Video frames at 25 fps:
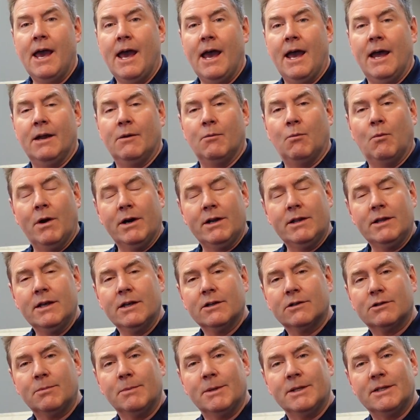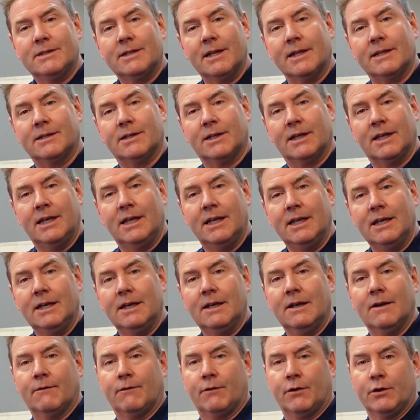And one of the instruments that's
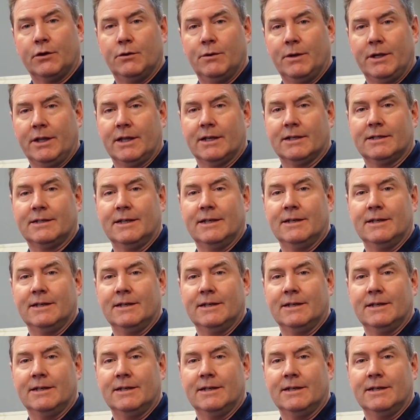key for doing this